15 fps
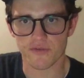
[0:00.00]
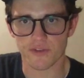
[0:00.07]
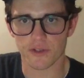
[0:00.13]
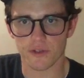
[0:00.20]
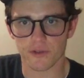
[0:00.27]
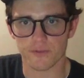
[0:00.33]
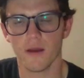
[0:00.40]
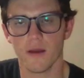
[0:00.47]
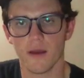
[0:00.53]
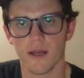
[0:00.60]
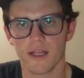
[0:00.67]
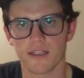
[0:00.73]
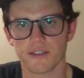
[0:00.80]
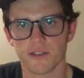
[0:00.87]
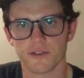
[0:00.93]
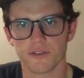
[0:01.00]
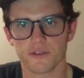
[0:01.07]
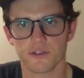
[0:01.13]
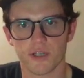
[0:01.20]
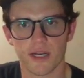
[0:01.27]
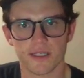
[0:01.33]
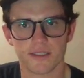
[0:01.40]
view, and it's also
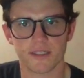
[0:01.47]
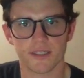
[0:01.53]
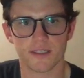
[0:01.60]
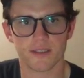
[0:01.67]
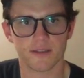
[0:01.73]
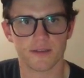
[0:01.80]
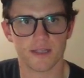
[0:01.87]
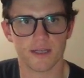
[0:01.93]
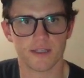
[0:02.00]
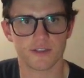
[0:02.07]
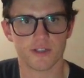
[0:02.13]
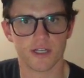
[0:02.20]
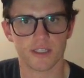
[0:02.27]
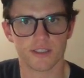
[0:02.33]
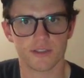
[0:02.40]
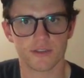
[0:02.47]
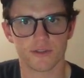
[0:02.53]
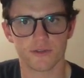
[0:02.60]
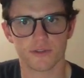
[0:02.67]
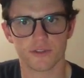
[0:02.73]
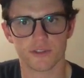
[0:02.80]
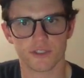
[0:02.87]
tracking that I tried to
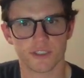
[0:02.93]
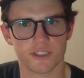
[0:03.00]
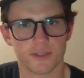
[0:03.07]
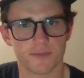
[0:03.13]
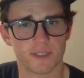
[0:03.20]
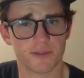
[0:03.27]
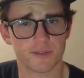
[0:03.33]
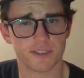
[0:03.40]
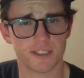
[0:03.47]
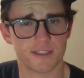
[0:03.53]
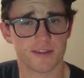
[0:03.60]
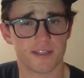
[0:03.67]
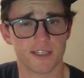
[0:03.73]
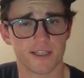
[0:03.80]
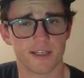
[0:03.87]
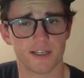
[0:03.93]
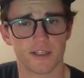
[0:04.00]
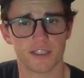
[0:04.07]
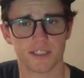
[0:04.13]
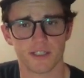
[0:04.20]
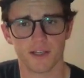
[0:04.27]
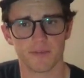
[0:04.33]
search something, which I think I
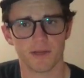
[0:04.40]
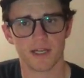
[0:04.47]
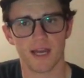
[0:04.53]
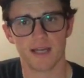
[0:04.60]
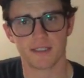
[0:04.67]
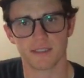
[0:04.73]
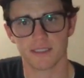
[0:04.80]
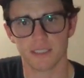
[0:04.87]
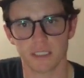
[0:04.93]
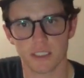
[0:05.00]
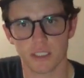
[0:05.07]
clicked on by accident